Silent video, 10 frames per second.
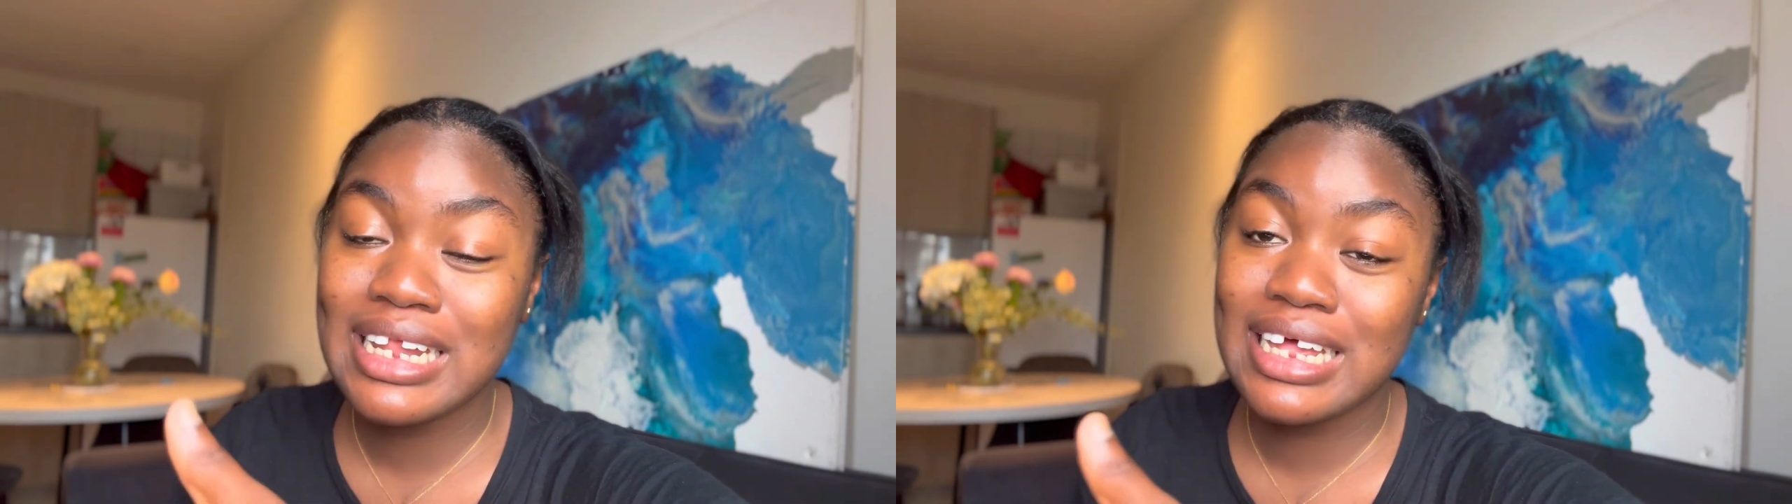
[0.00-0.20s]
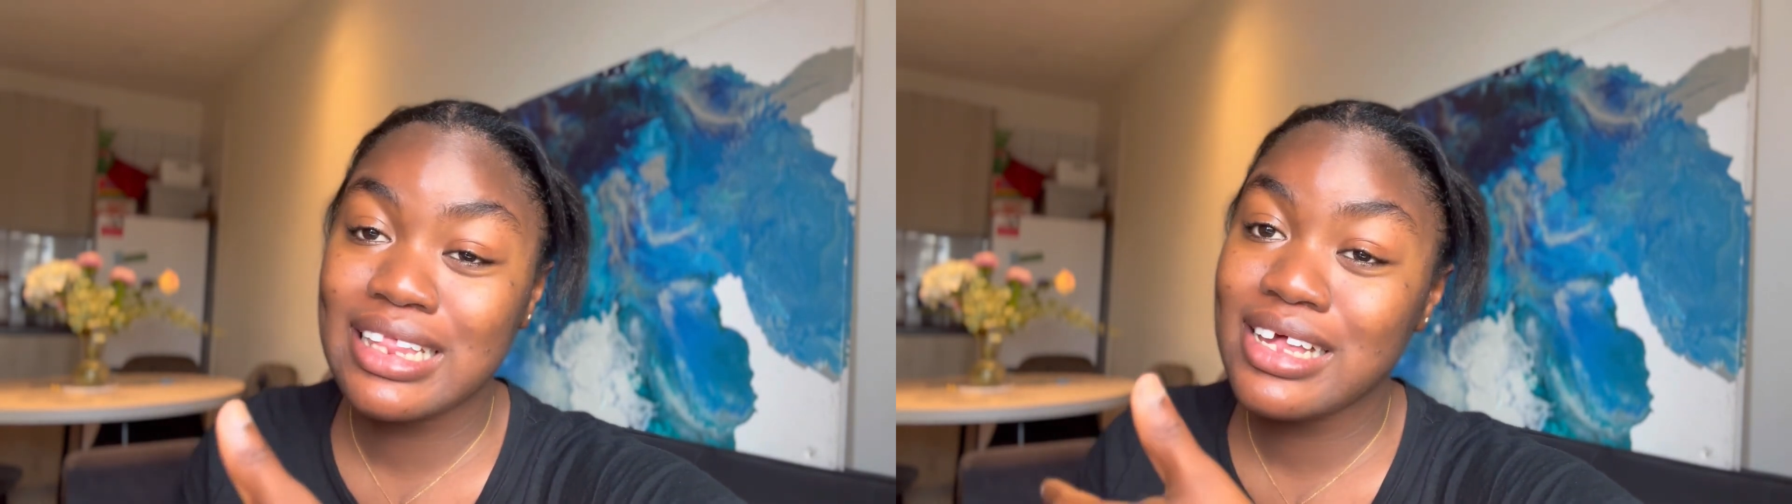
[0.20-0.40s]

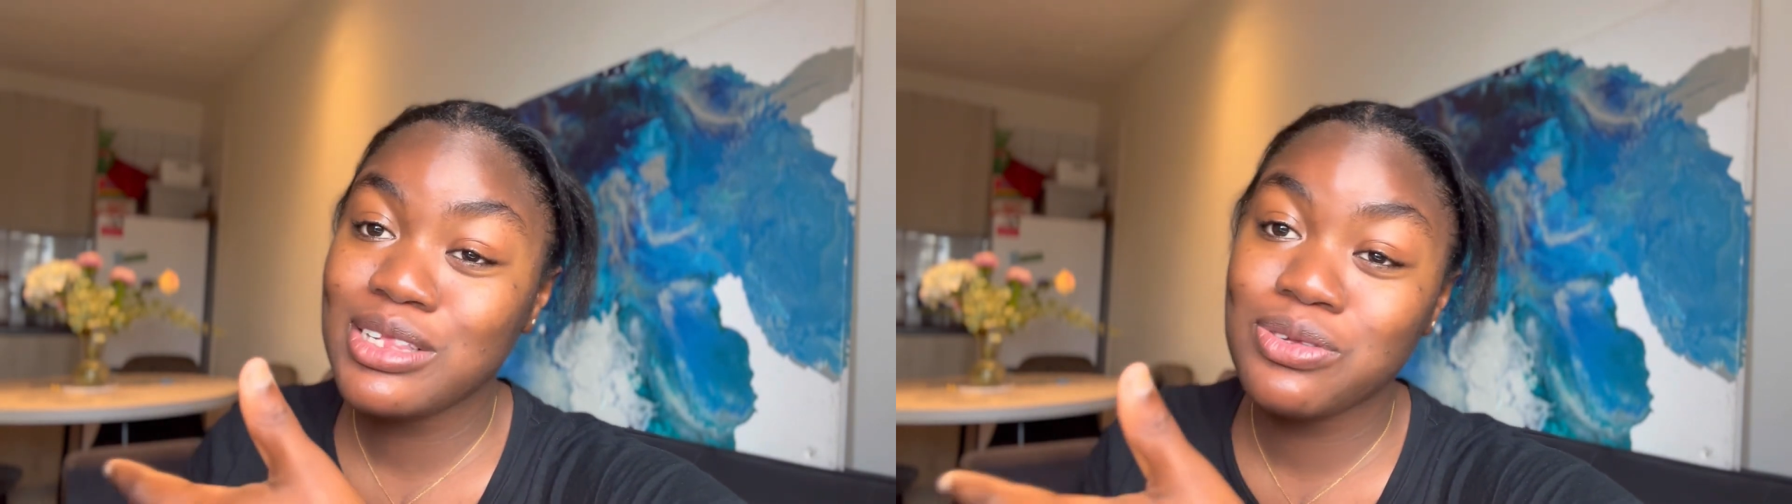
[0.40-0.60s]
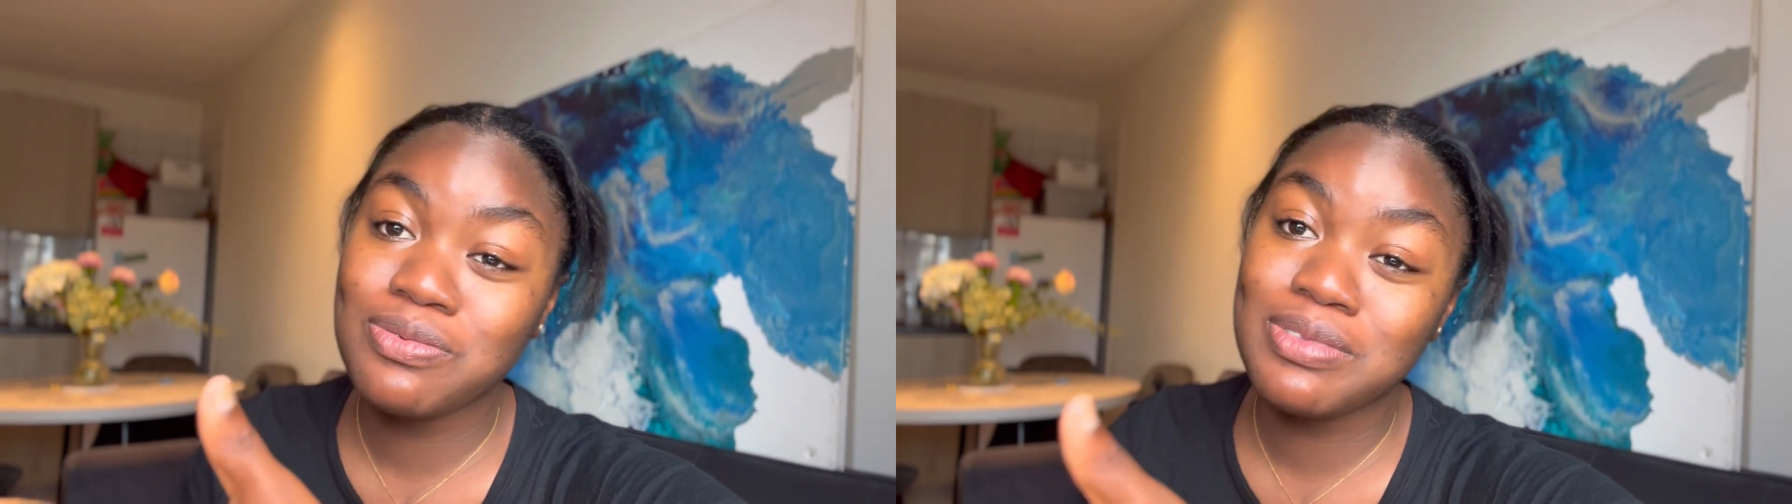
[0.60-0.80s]
Like
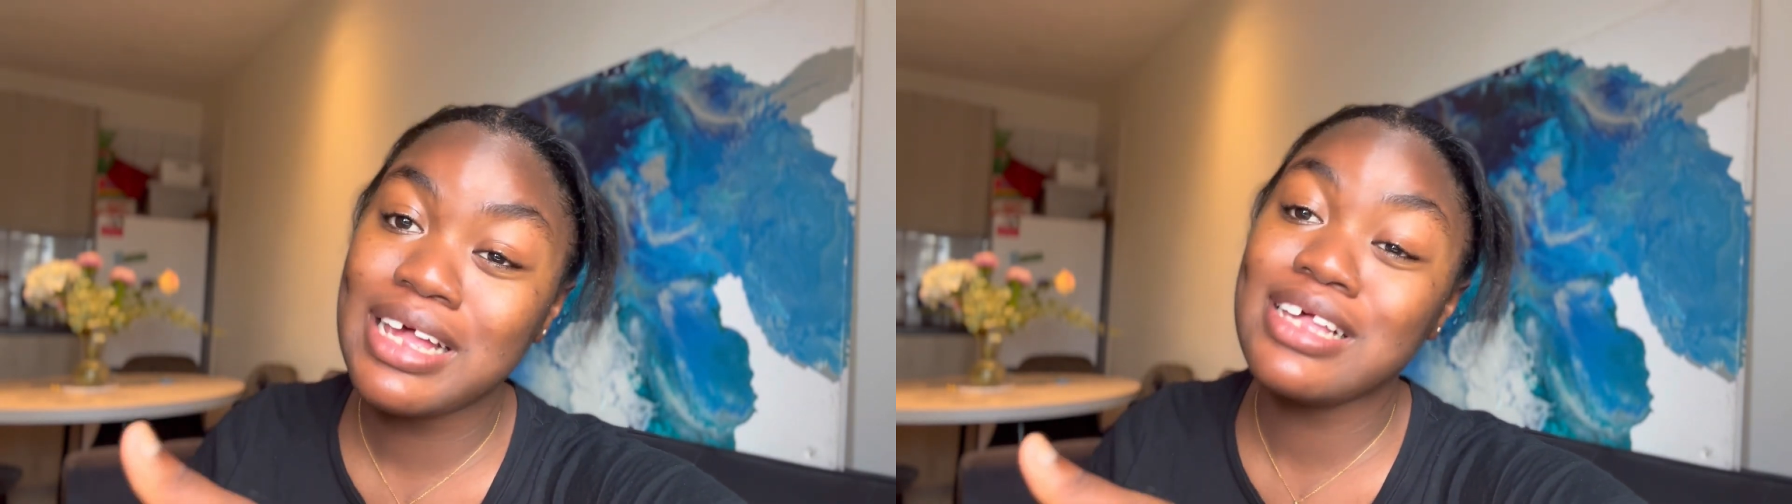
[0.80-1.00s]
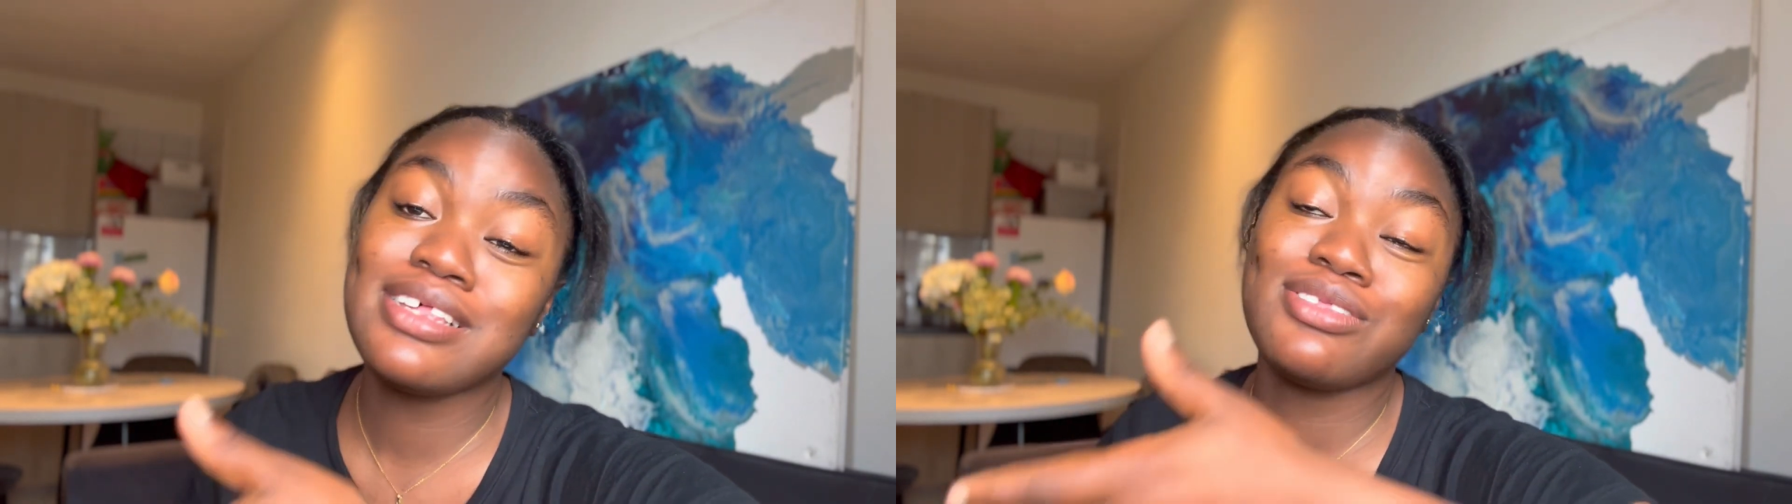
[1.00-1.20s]
thanks
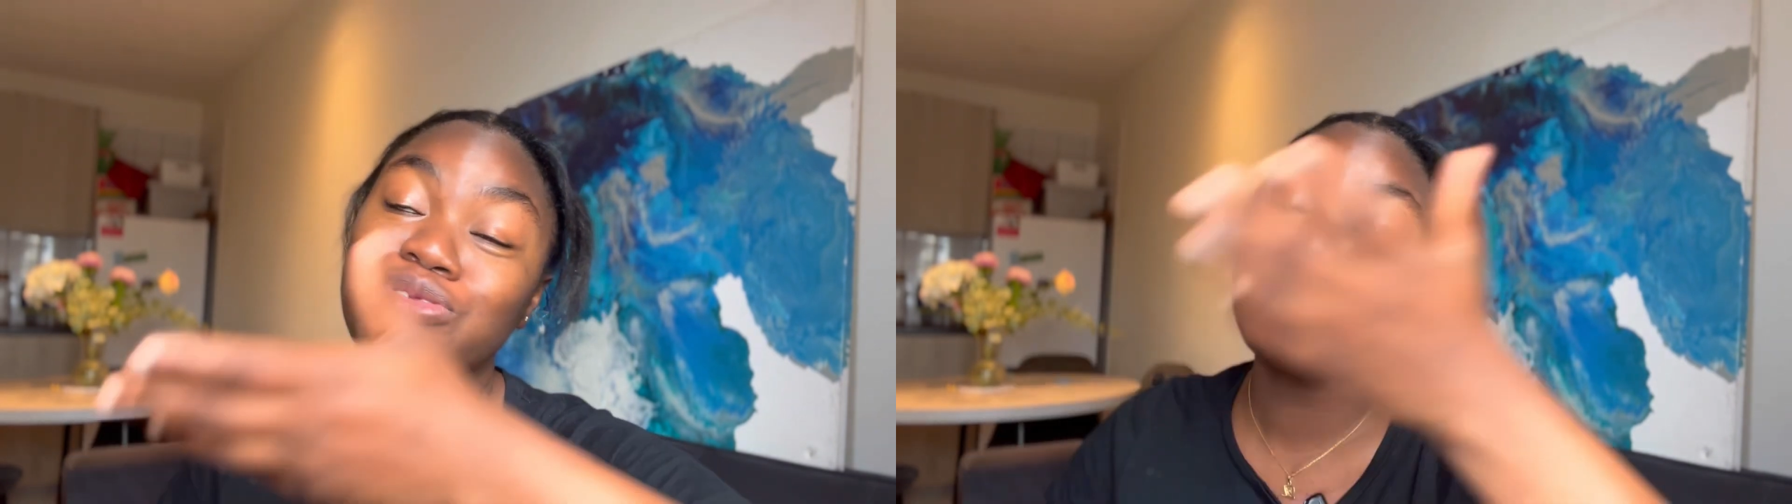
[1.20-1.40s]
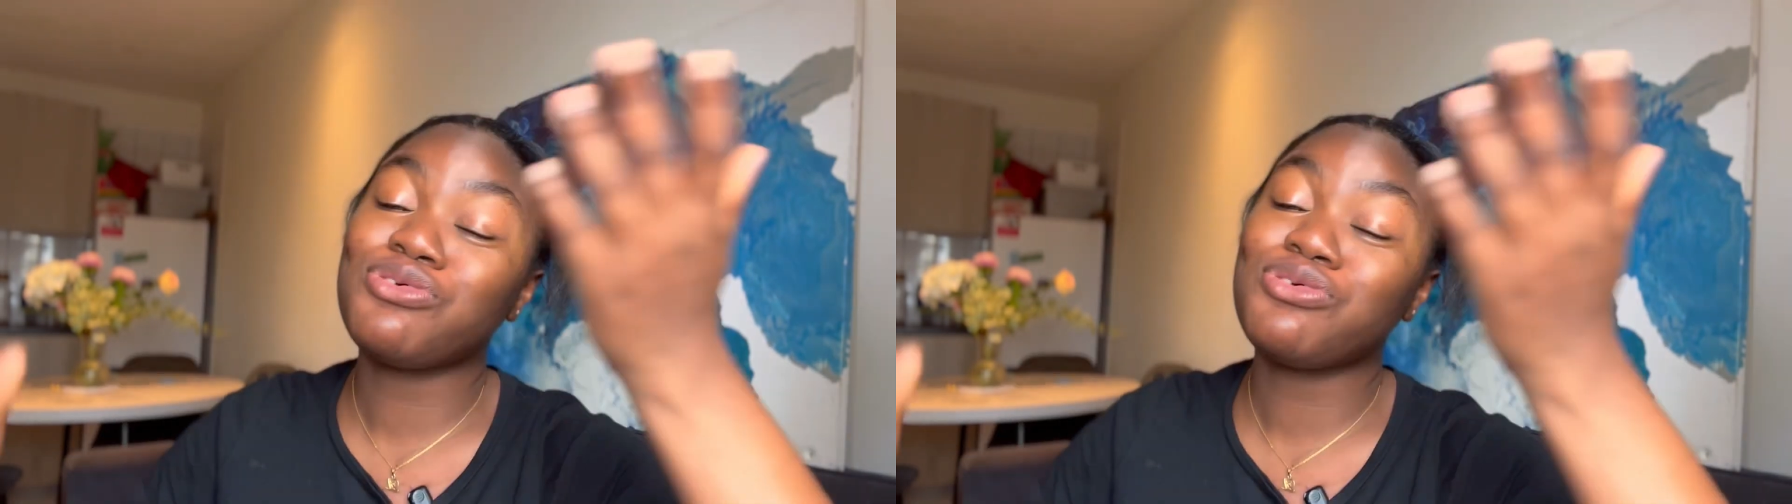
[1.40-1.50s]
to